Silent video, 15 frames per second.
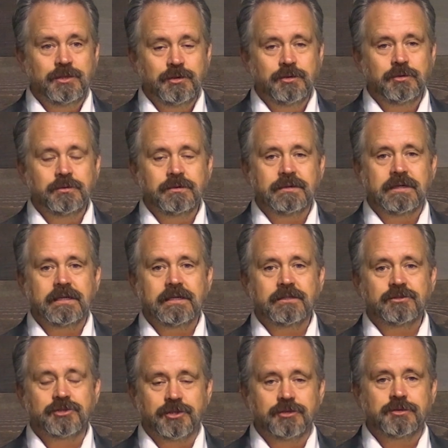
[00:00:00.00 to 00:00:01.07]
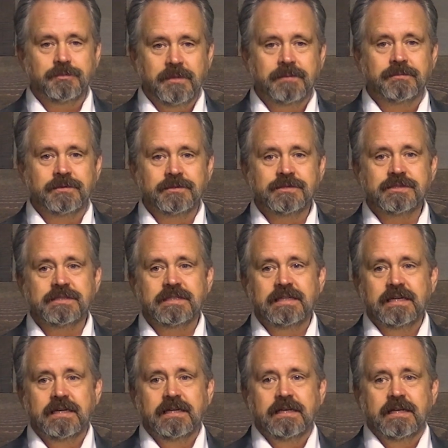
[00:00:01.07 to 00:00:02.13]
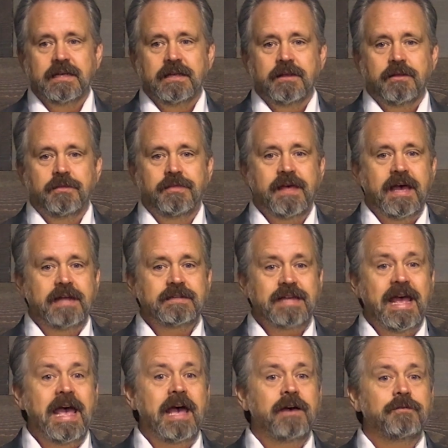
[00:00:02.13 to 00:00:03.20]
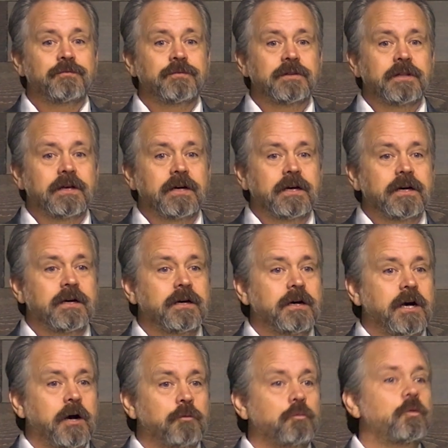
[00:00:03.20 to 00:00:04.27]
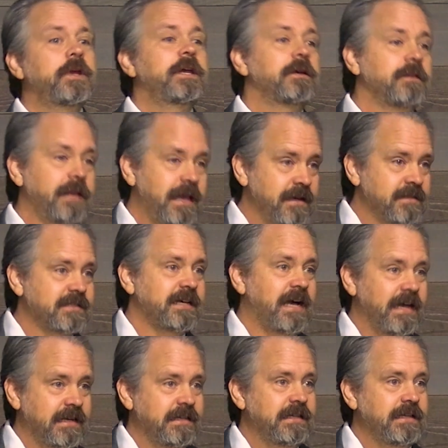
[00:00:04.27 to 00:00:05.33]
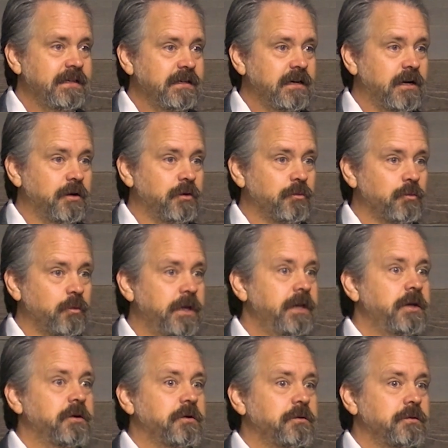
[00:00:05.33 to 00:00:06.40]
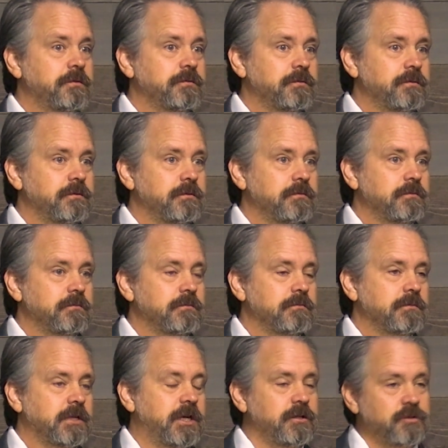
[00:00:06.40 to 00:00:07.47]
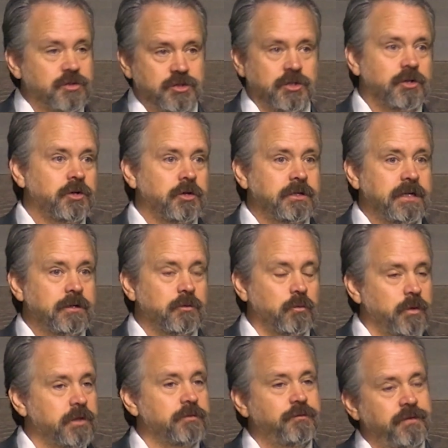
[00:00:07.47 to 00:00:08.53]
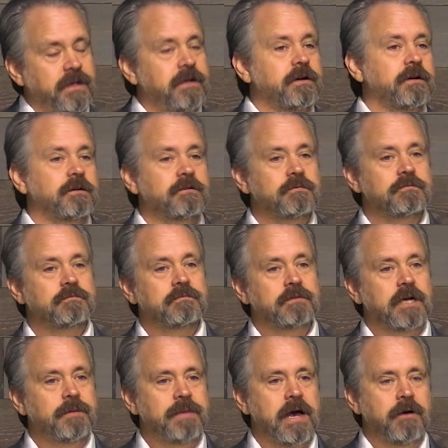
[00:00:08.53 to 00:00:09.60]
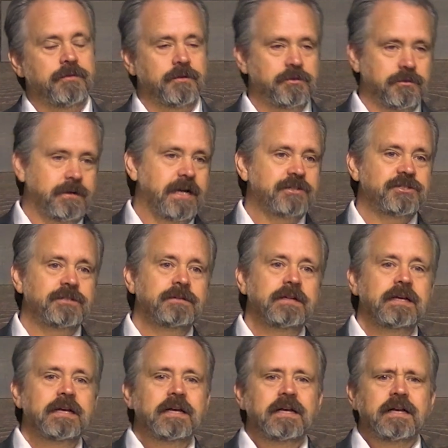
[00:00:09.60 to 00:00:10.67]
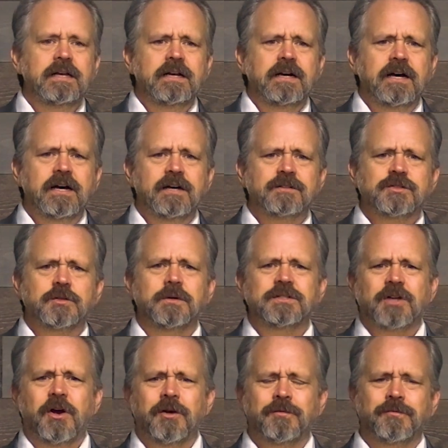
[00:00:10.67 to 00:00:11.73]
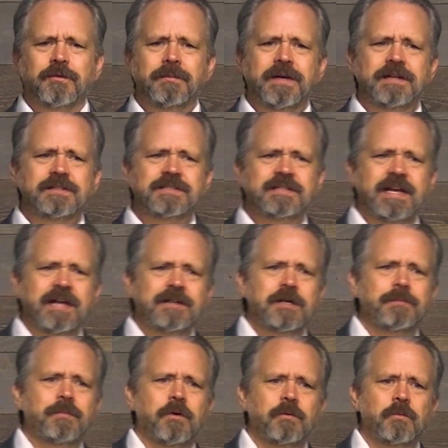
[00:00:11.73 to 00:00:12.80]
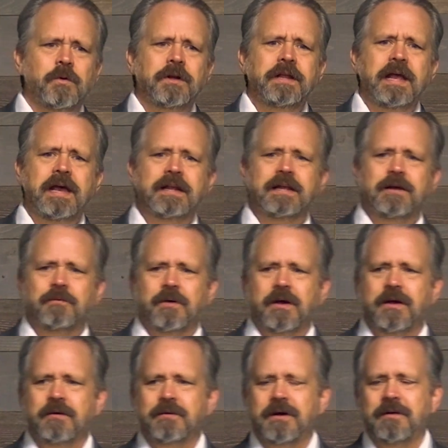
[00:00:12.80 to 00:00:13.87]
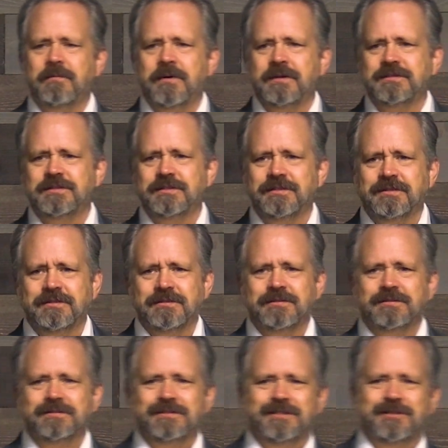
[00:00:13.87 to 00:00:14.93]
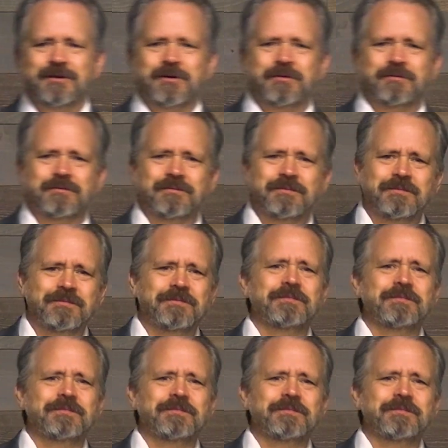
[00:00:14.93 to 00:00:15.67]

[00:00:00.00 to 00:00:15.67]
to uh, church members that have uh, a real anxiety, a real concern, and a real fear about the direction. Uh, so it's hard for me to stand up. On one hand, I, I, I want to, you know,